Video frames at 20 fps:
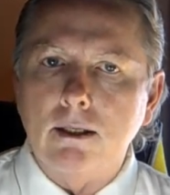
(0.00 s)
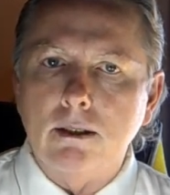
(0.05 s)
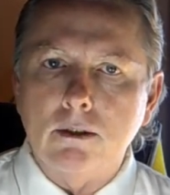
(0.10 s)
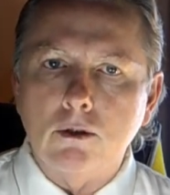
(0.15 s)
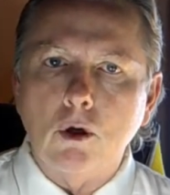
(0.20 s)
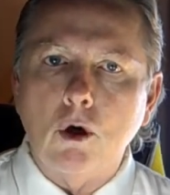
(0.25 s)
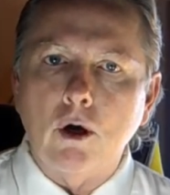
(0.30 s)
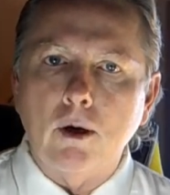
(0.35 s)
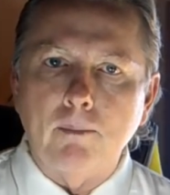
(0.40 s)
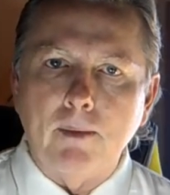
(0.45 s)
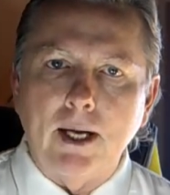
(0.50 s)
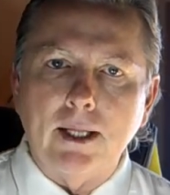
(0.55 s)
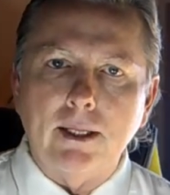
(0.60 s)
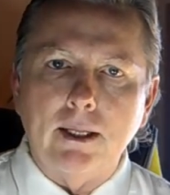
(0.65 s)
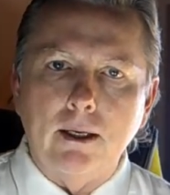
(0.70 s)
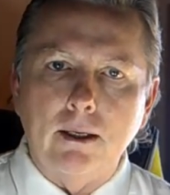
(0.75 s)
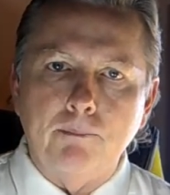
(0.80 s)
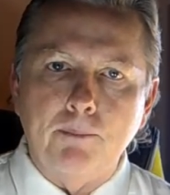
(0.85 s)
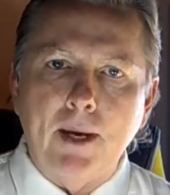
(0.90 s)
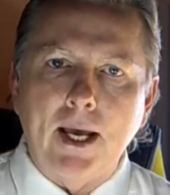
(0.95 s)
Talking about
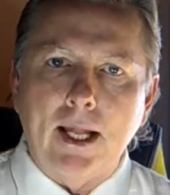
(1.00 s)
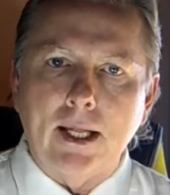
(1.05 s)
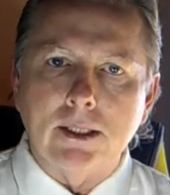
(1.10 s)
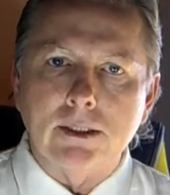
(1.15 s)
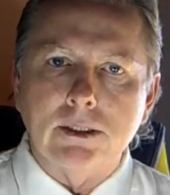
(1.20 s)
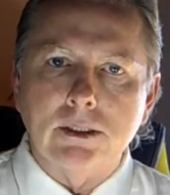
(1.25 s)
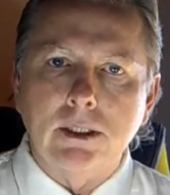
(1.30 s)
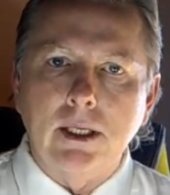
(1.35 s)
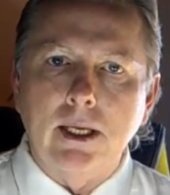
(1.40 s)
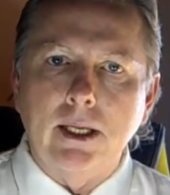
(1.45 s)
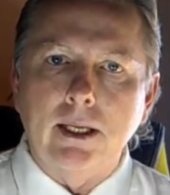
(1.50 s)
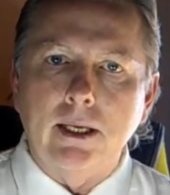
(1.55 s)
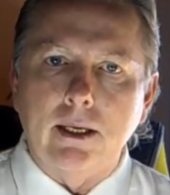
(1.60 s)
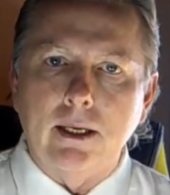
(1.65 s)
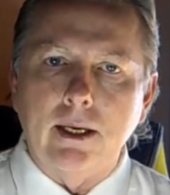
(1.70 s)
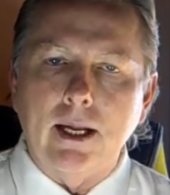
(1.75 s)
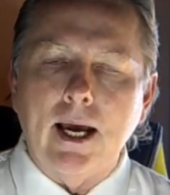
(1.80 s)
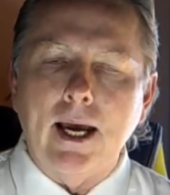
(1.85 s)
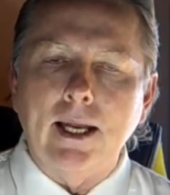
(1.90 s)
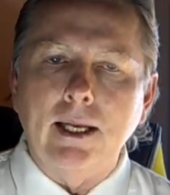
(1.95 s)
the Palestinian,
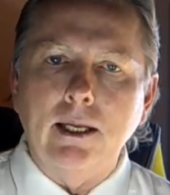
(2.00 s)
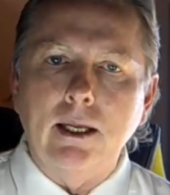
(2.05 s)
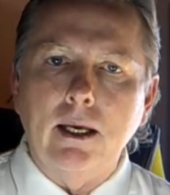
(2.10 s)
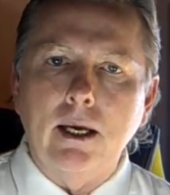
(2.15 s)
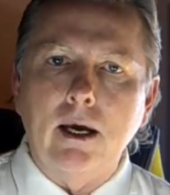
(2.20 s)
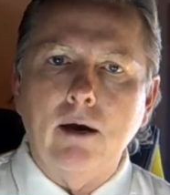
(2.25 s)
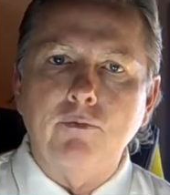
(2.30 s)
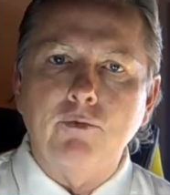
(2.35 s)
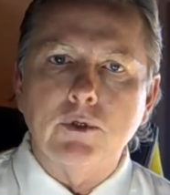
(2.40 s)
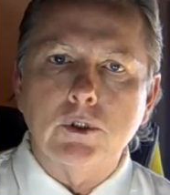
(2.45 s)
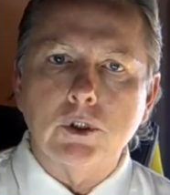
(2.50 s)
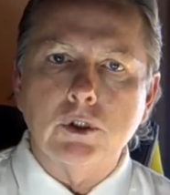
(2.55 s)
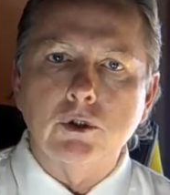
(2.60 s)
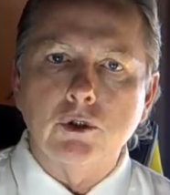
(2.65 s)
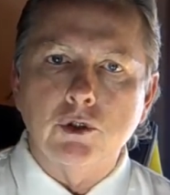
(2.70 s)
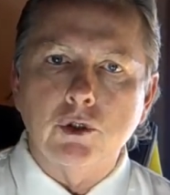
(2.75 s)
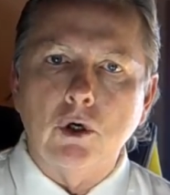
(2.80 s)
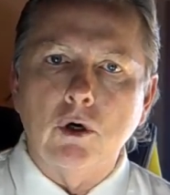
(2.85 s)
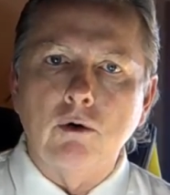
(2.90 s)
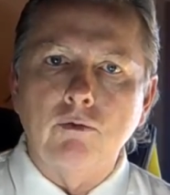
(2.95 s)
the IDF is
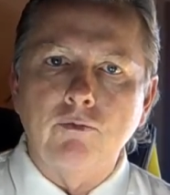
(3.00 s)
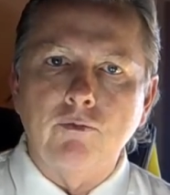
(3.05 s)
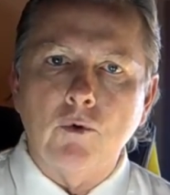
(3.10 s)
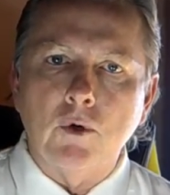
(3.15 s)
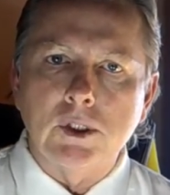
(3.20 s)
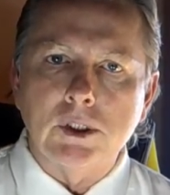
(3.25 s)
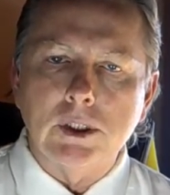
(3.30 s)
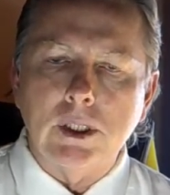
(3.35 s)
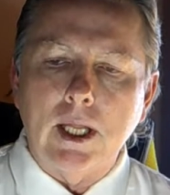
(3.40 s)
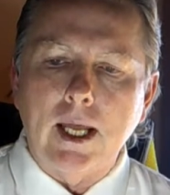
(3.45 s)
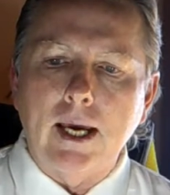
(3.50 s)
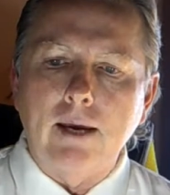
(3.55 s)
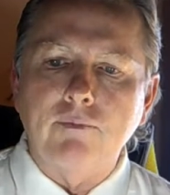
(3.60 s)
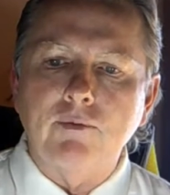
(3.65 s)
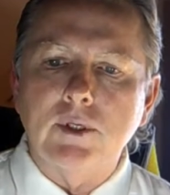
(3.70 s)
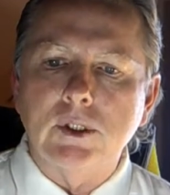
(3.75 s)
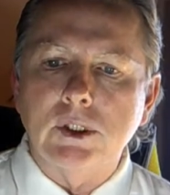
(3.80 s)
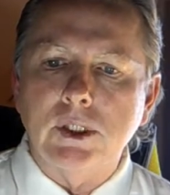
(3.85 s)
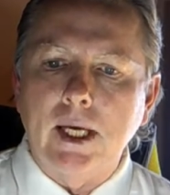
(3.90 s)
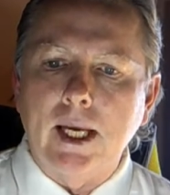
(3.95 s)
concerned for his life
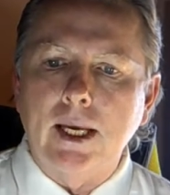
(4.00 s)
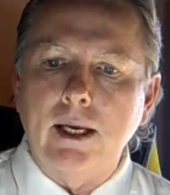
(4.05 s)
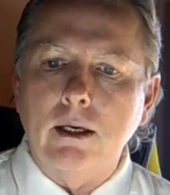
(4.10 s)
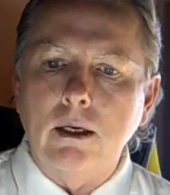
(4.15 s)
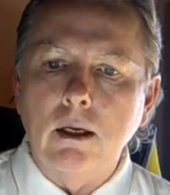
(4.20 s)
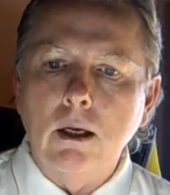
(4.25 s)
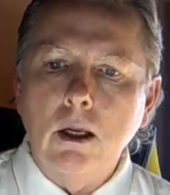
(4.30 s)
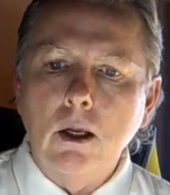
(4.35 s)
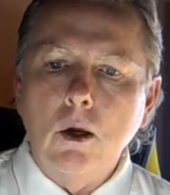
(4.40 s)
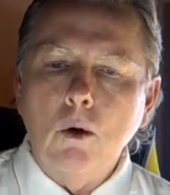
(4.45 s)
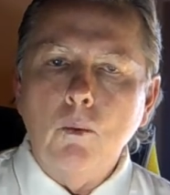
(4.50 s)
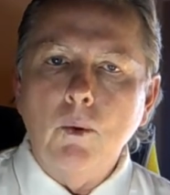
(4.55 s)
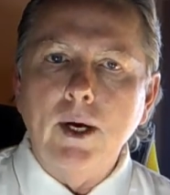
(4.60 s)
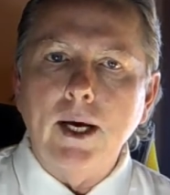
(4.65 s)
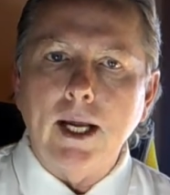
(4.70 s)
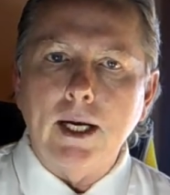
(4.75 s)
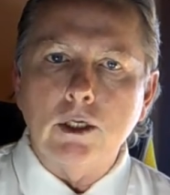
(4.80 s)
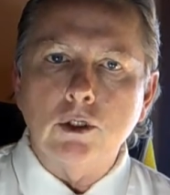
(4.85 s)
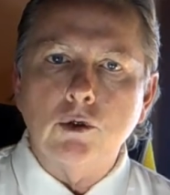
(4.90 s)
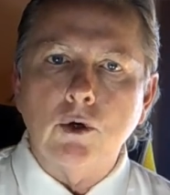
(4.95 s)
and saying, we
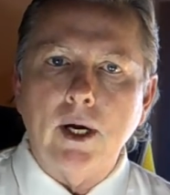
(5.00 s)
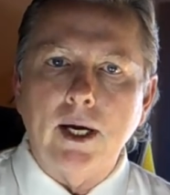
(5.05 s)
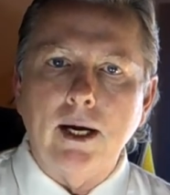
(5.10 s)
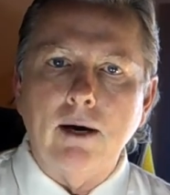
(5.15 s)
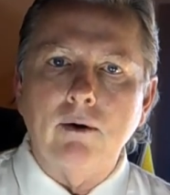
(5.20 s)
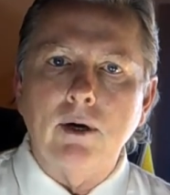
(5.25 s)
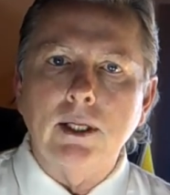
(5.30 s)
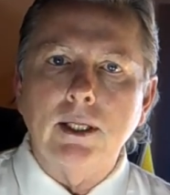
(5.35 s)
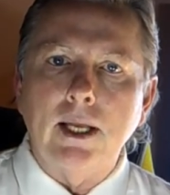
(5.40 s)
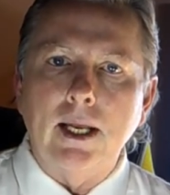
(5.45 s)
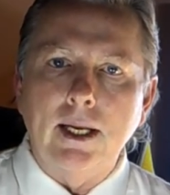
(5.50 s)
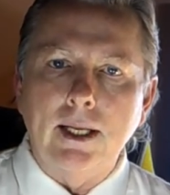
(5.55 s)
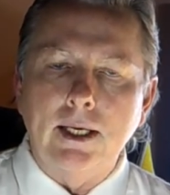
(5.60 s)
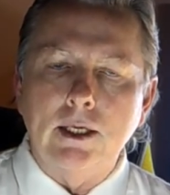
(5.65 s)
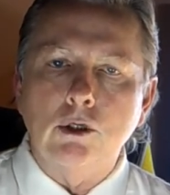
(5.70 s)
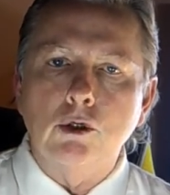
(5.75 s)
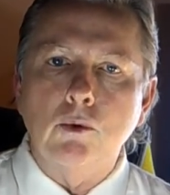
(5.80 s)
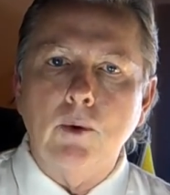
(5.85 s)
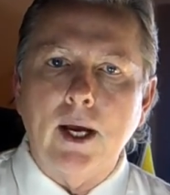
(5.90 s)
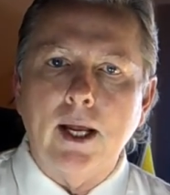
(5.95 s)
got to try everything to
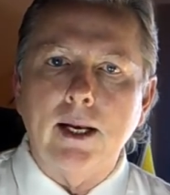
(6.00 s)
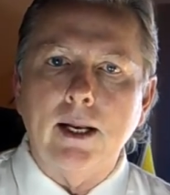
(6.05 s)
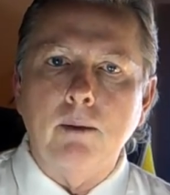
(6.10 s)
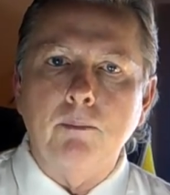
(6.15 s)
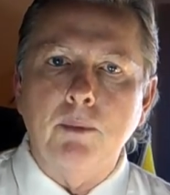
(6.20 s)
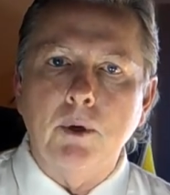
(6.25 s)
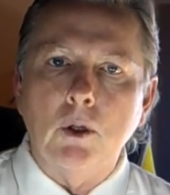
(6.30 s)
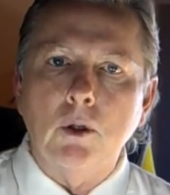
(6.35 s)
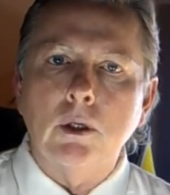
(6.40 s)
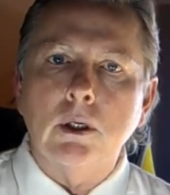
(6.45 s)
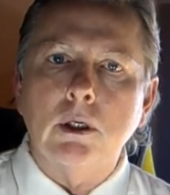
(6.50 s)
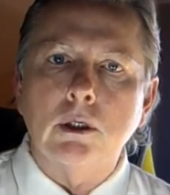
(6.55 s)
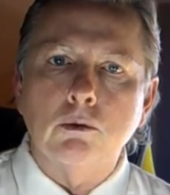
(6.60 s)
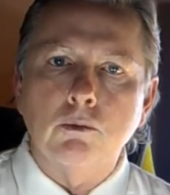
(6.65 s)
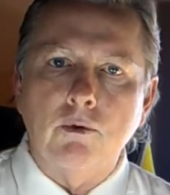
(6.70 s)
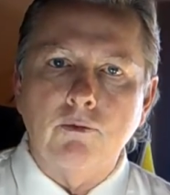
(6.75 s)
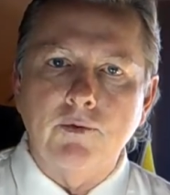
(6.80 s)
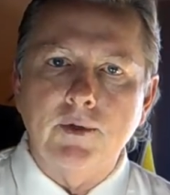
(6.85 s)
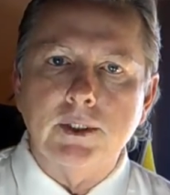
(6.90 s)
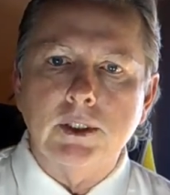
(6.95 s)
get you out of that building because
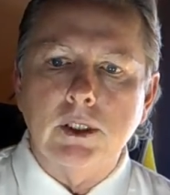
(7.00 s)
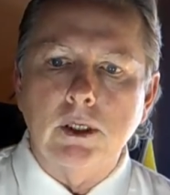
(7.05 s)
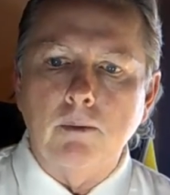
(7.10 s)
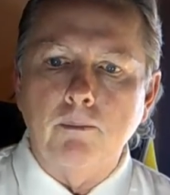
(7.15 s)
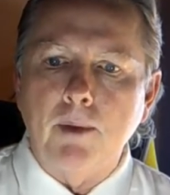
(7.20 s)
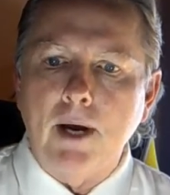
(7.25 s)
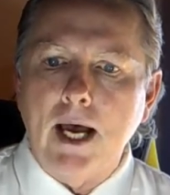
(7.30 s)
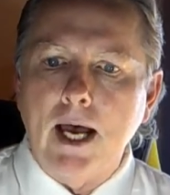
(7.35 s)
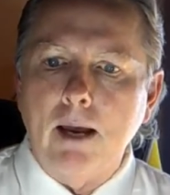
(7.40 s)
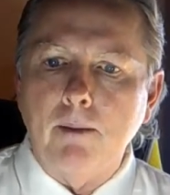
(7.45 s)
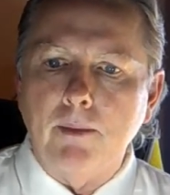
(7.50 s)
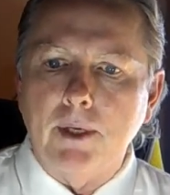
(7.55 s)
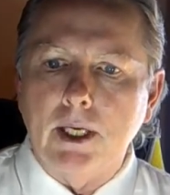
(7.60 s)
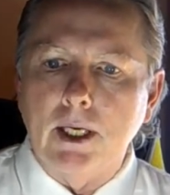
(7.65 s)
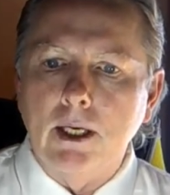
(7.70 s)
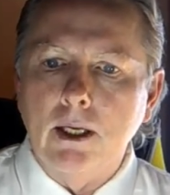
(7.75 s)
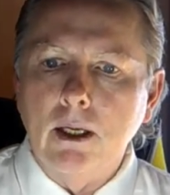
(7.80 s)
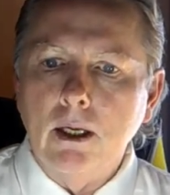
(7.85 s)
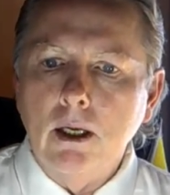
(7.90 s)
we're fixing to bomb it.